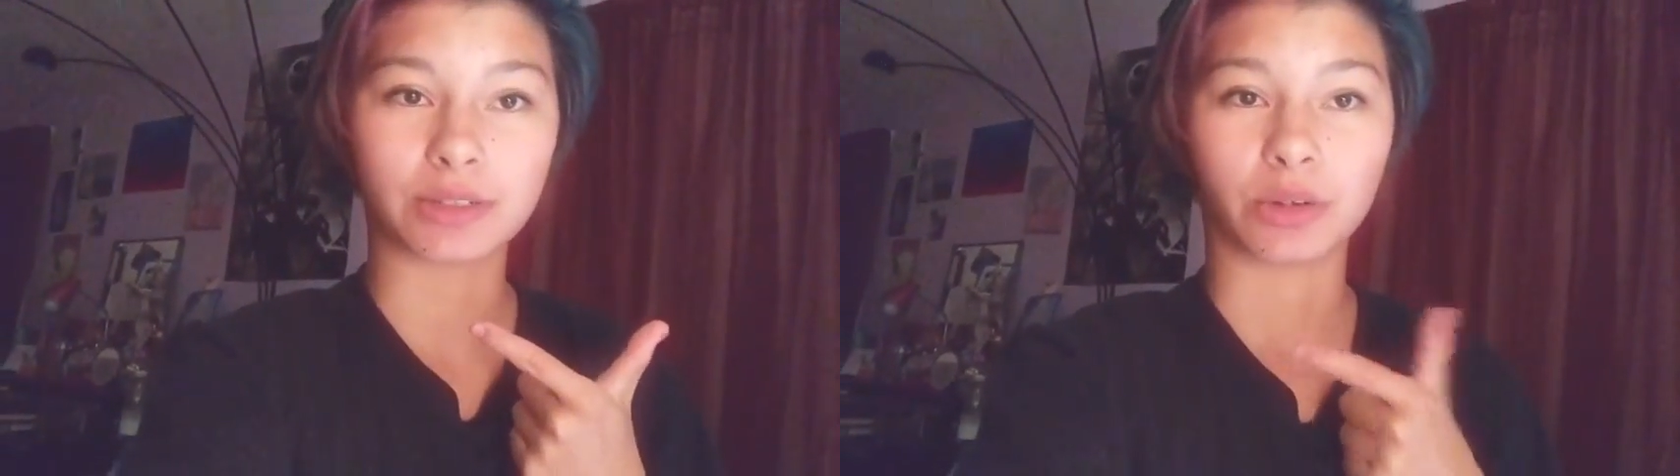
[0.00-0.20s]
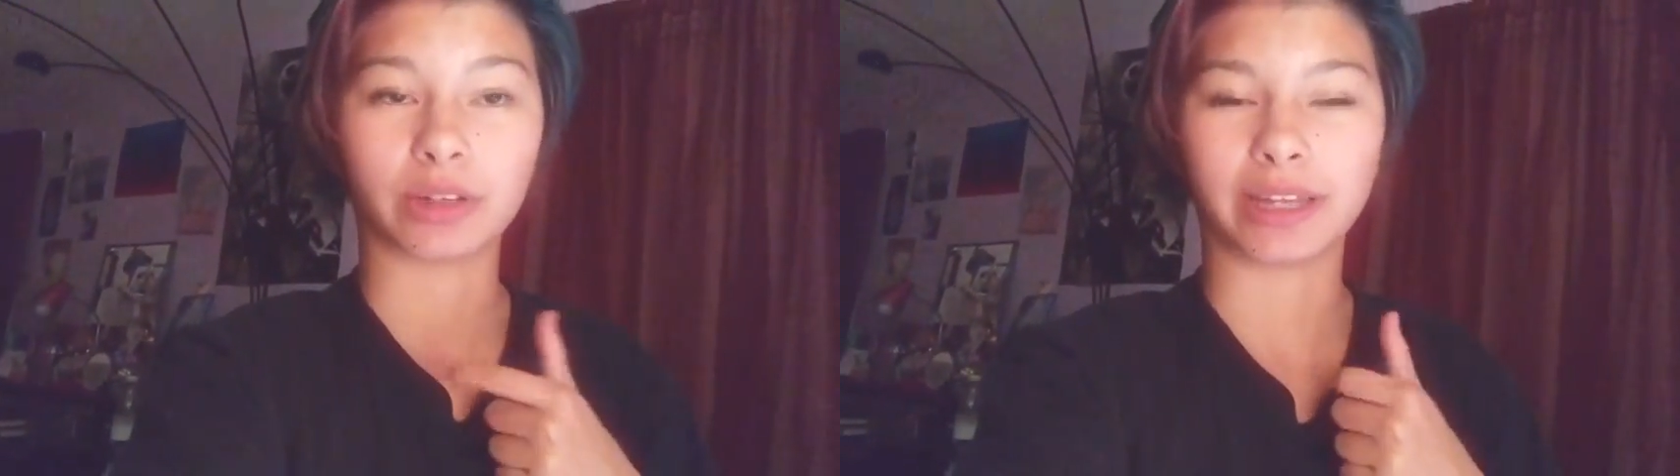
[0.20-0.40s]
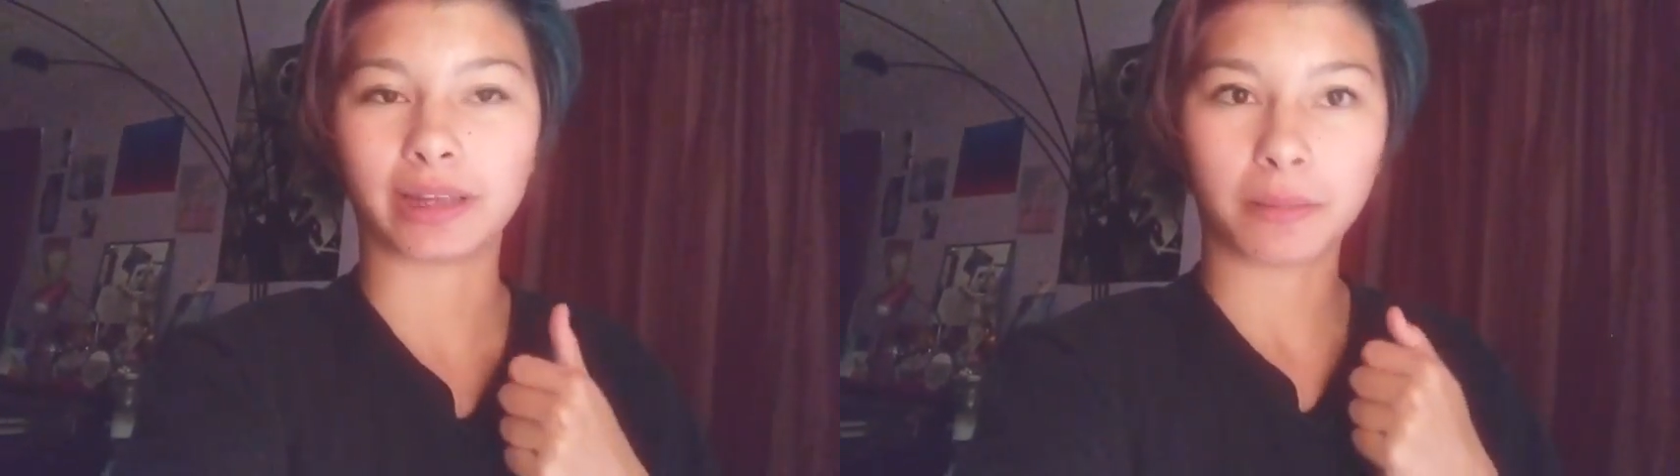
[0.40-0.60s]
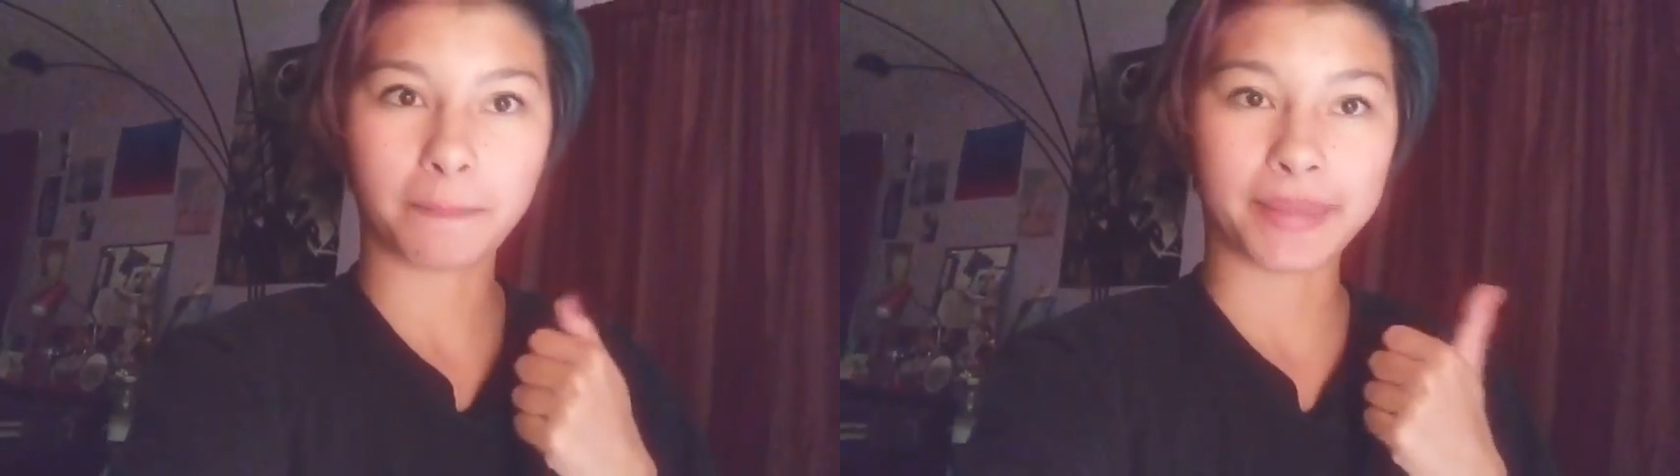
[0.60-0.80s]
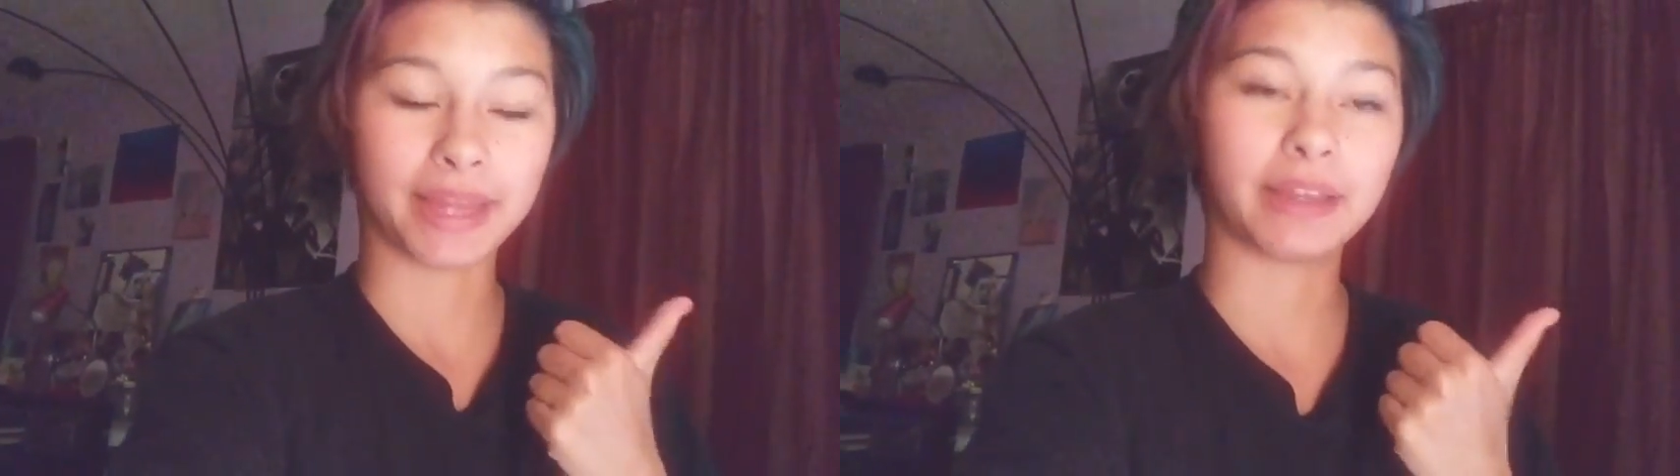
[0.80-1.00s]
Or, like,
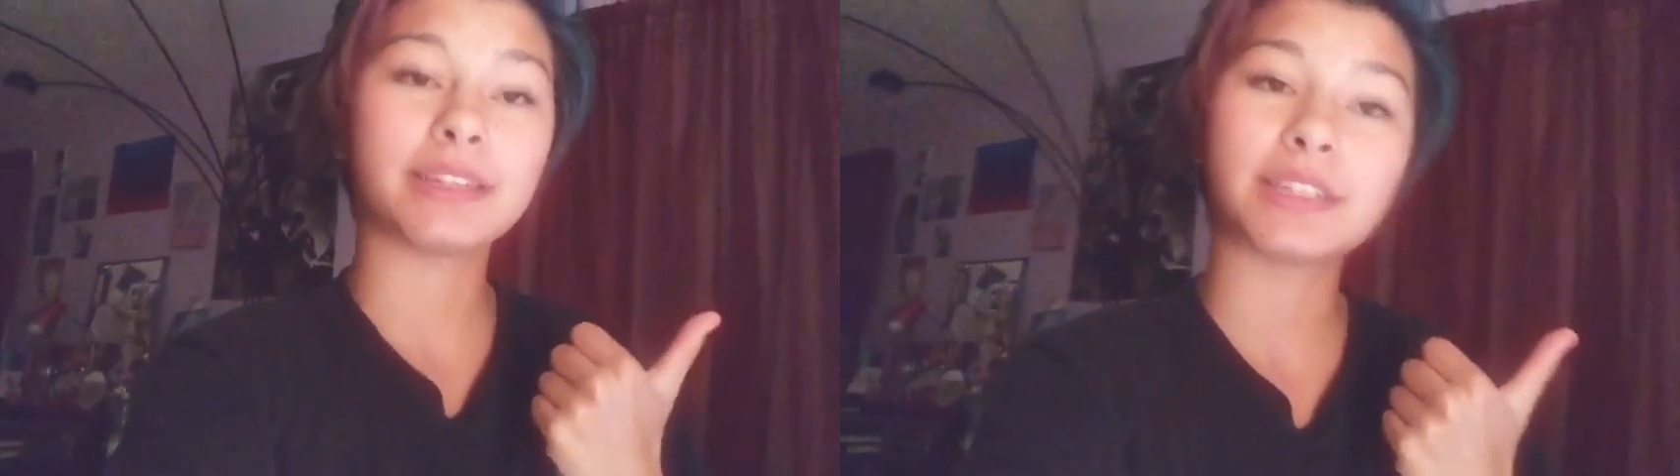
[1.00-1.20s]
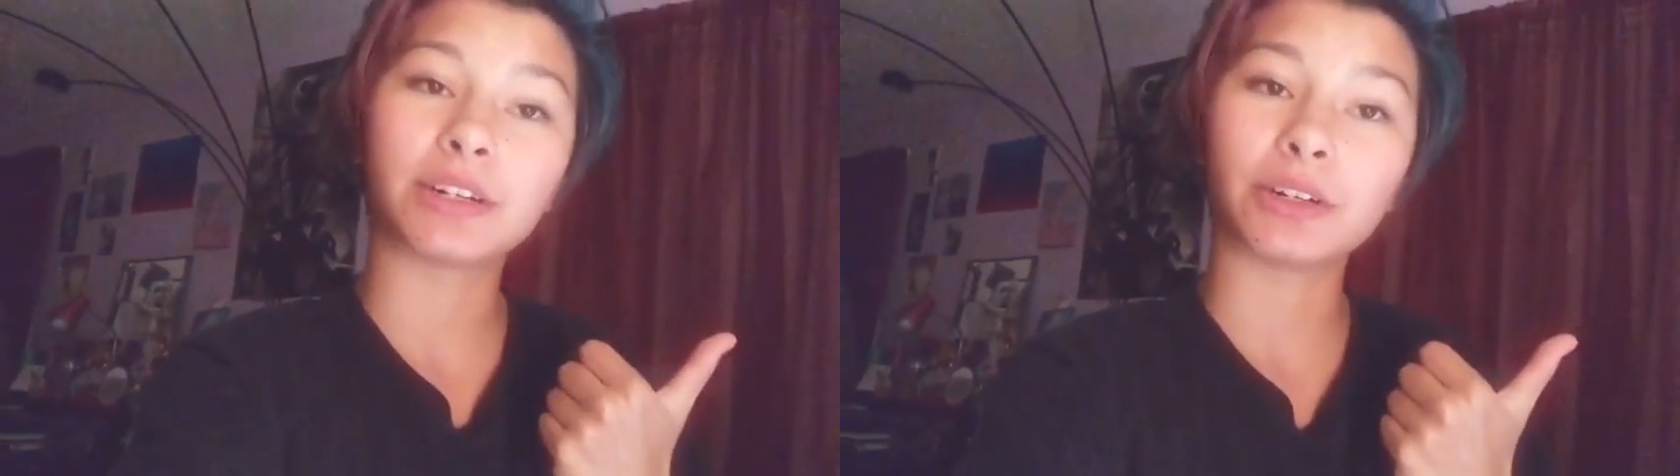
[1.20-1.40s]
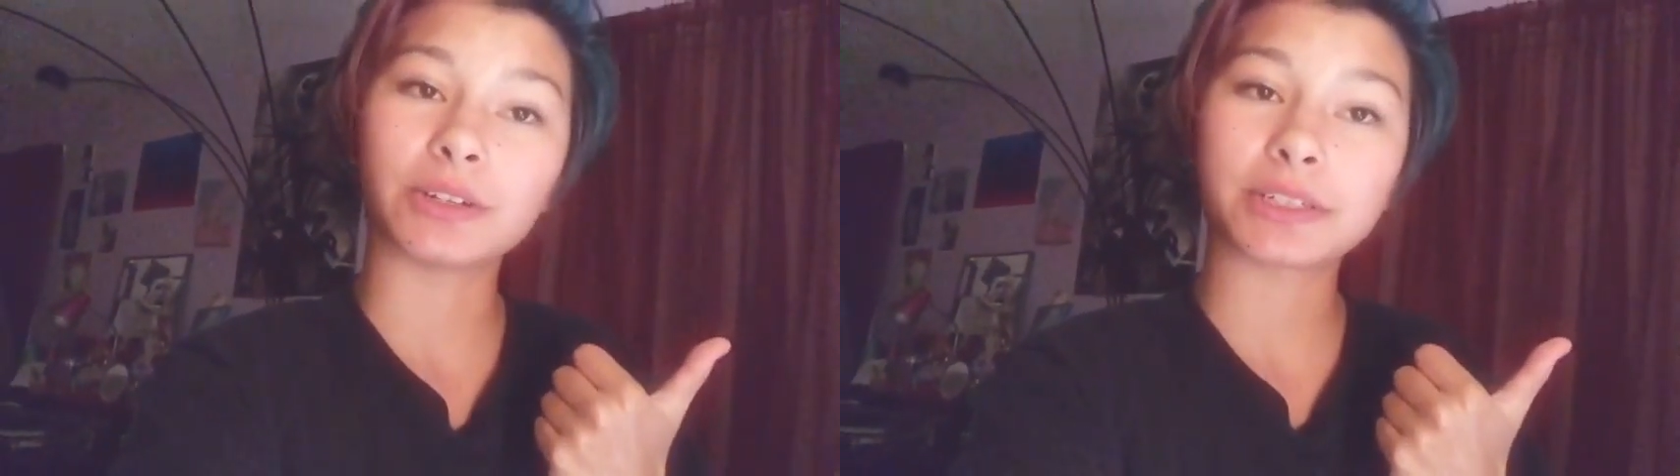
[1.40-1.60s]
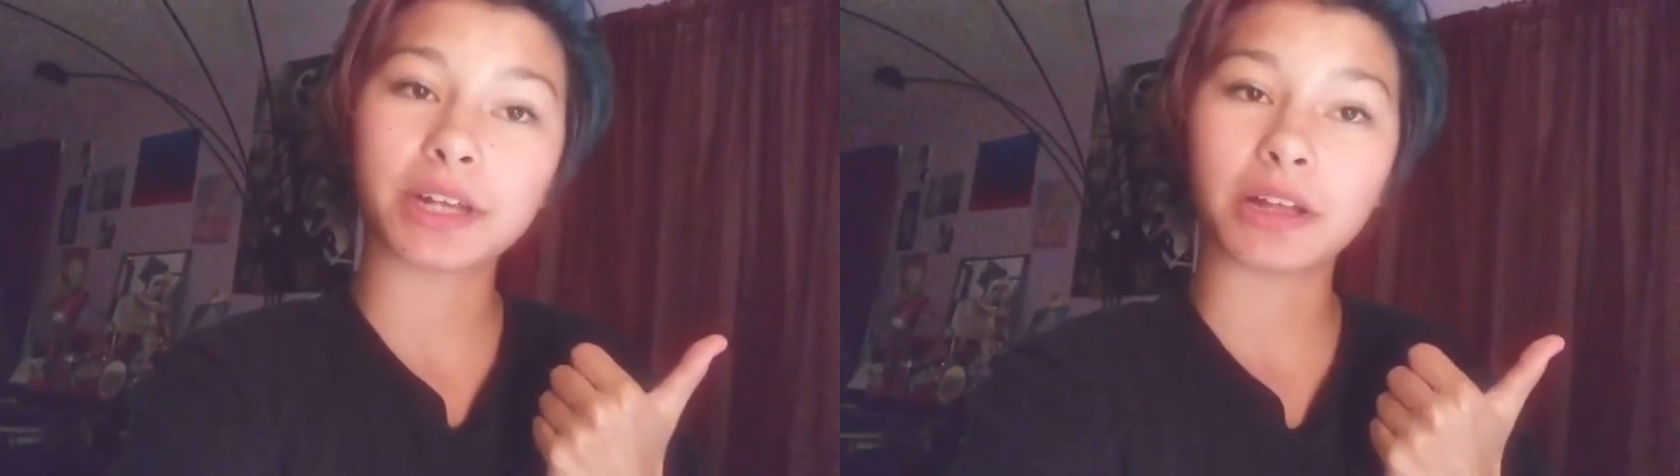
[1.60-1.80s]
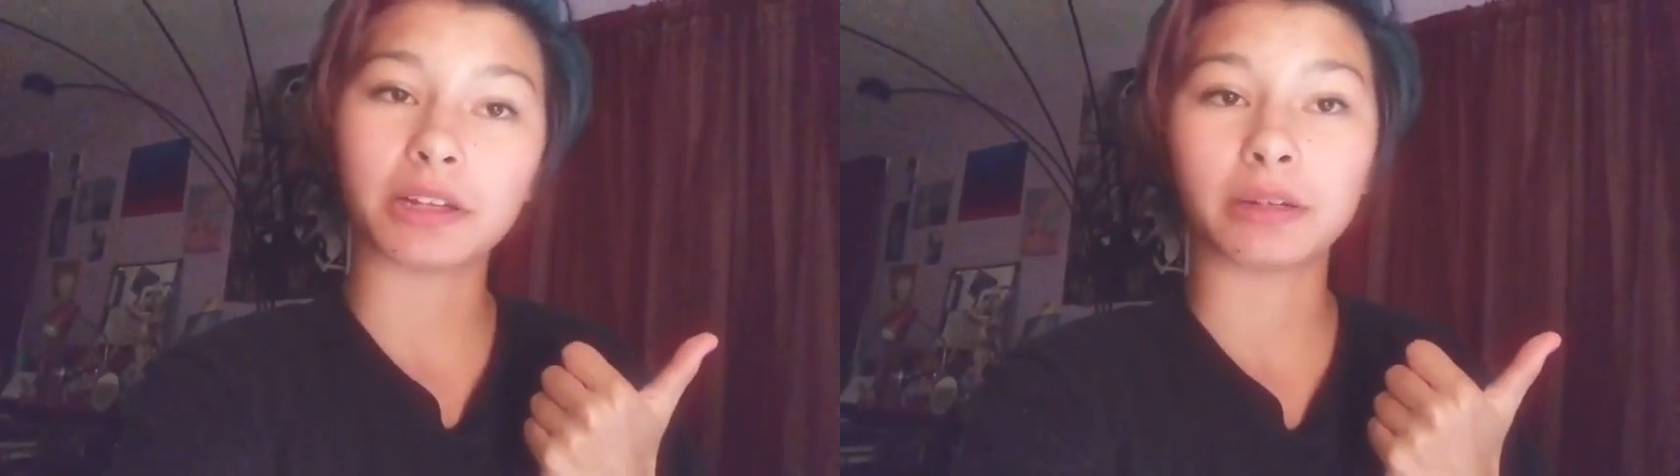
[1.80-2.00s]
pink is a girl's color,